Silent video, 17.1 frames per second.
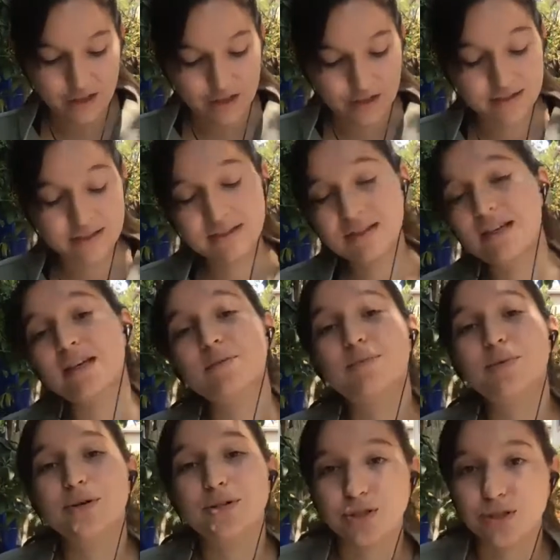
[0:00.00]
the seed
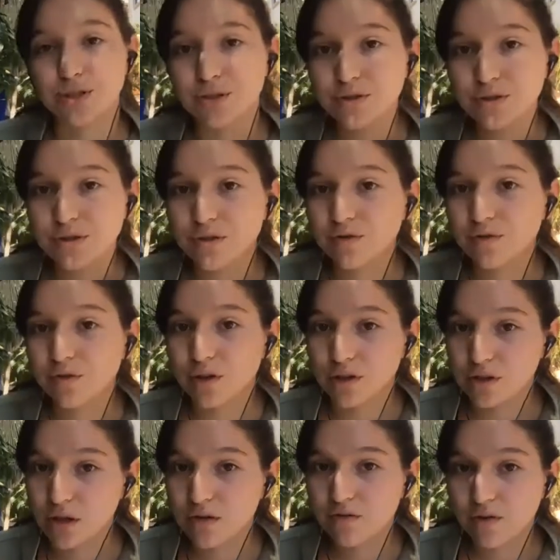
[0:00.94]
produced for a
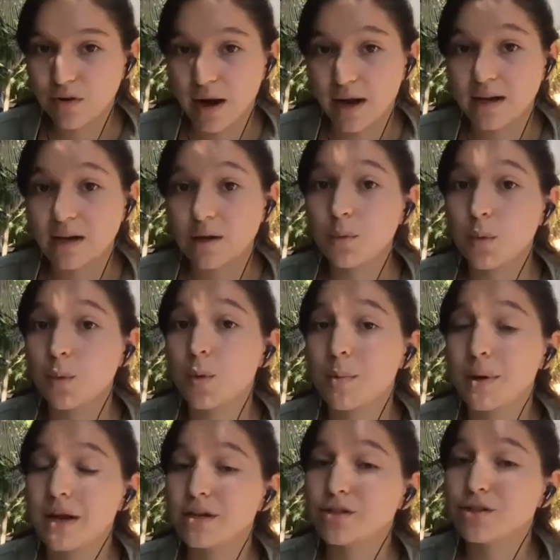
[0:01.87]
certain variety will
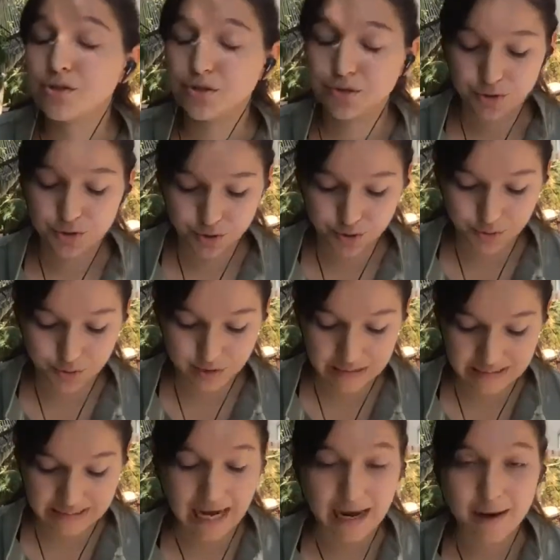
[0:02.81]
remain true
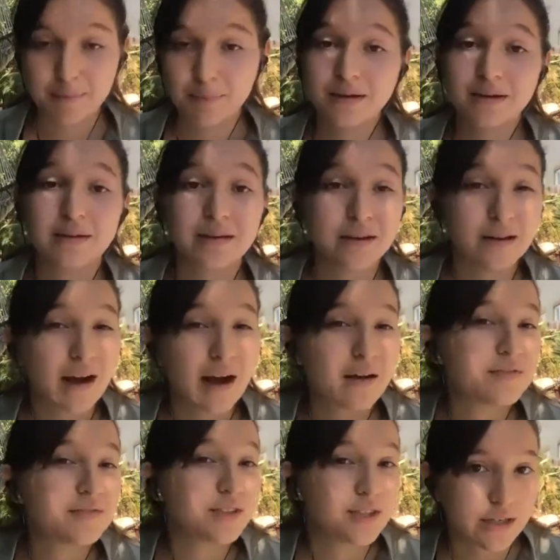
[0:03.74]
to type year
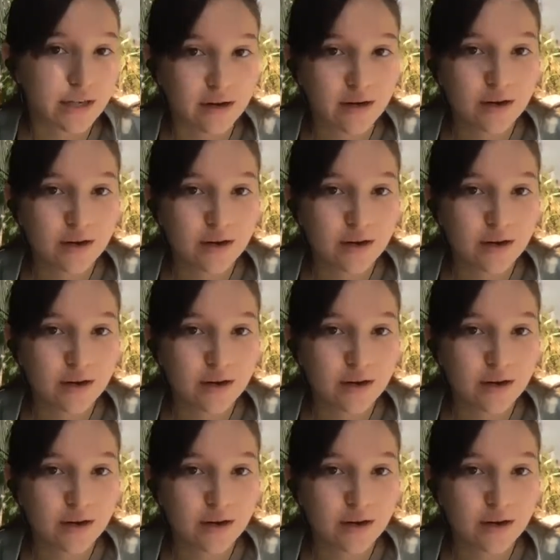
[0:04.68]
after year,